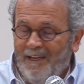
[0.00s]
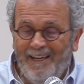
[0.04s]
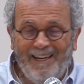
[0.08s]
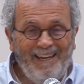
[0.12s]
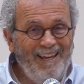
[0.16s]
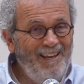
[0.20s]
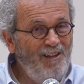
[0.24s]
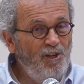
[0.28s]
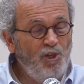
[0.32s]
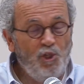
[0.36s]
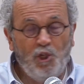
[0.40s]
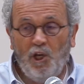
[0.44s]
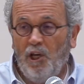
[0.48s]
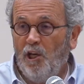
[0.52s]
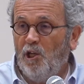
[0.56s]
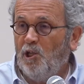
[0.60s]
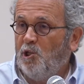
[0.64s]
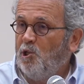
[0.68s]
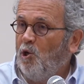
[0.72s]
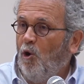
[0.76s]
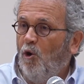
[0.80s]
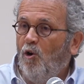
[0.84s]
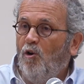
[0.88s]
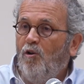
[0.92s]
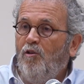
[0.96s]
can
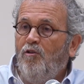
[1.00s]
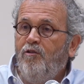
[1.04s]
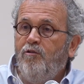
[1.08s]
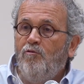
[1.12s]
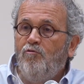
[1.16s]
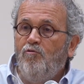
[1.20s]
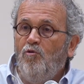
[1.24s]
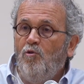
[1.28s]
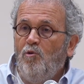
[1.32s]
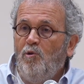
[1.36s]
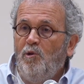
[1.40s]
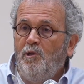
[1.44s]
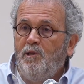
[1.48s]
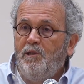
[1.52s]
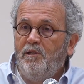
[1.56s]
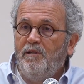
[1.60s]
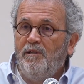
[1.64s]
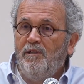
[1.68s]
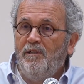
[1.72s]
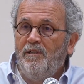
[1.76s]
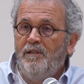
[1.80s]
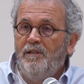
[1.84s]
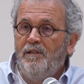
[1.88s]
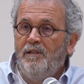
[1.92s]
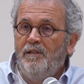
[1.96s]
change all the rules
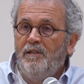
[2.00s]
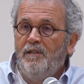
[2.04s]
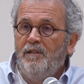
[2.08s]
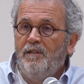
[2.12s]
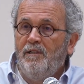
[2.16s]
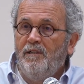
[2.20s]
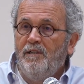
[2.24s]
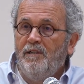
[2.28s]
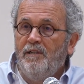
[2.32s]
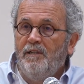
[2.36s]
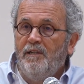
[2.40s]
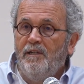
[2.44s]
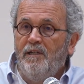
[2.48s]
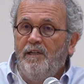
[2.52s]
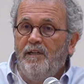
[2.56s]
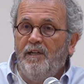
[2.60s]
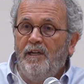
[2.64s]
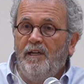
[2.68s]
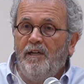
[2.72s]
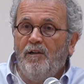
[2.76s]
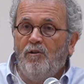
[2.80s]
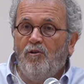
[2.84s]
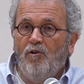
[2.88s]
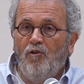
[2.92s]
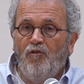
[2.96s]

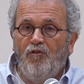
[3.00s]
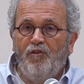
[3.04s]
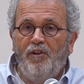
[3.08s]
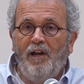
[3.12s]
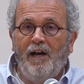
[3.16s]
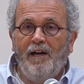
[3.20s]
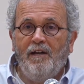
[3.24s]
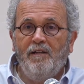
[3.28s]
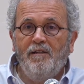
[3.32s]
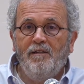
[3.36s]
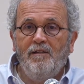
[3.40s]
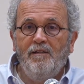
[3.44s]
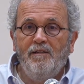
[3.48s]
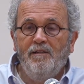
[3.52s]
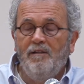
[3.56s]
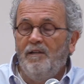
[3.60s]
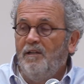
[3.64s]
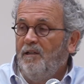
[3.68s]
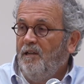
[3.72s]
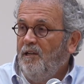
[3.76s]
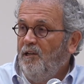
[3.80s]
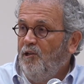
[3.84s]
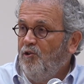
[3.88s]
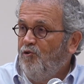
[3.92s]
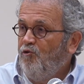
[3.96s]
and conduct
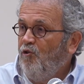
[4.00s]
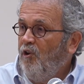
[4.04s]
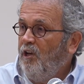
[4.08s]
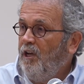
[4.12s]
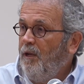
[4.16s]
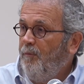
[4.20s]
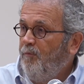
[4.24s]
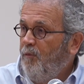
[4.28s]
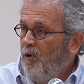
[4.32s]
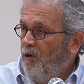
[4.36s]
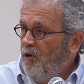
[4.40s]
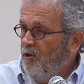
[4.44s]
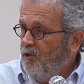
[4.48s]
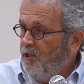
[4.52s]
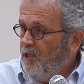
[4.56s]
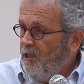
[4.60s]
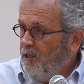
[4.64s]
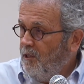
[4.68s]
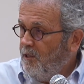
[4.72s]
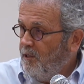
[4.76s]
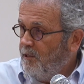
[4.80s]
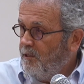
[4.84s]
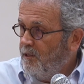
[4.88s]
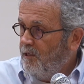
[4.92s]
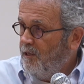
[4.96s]
Israeli
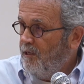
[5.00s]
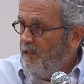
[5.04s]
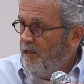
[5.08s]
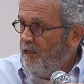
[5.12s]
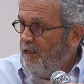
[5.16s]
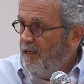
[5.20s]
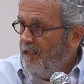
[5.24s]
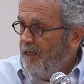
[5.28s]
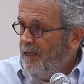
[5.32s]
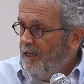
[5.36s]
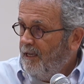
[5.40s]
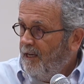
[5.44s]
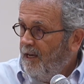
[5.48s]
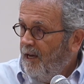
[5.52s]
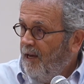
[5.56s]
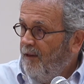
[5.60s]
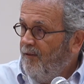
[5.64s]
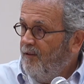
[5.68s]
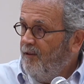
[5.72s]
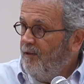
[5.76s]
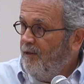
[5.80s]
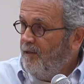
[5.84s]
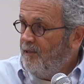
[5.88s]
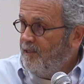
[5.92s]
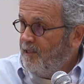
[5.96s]
politics and
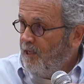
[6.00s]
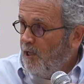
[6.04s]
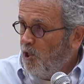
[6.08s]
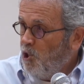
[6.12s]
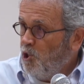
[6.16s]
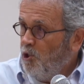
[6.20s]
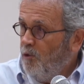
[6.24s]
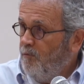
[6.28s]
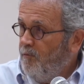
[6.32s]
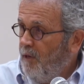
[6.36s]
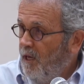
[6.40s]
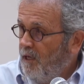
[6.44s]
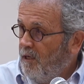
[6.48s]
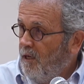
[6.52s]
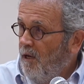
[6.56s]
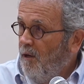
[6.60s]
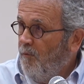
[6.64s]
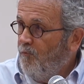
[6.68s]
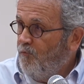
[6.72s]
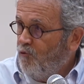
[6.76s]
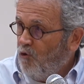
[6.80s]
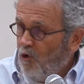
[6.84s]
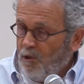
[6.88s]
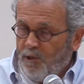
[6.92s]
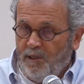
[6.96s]
the decision-making
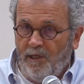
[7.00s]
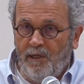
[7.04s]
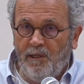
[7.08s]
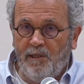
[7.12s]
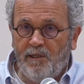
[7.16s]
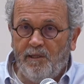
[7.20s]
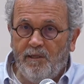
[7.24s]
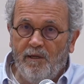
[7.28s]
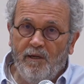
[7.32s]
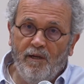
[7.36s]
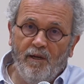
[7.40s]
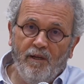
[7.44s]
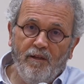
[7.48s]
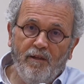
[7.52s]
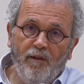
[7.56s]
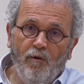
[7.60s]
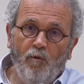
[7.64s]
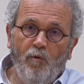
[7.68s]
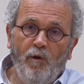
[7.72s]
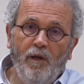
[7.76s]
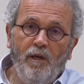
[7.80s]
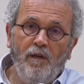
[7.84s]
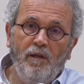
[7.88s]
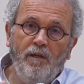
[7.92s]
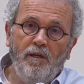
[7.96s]
process the
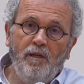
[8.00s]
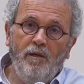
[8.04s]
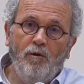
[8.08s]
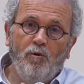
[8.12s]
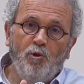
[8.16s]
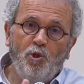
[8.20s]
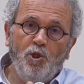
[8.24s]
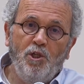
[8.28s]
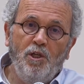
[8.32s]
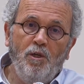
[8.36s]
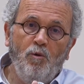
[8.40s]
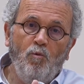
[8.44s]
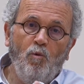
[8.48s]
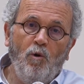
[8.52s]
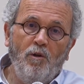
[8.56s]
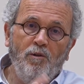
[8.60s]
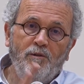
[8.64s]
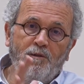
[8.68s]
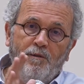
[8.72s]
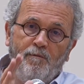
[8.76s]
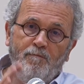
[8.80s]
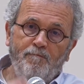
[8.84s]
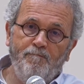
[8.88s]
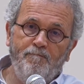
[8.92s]
way he or she wants.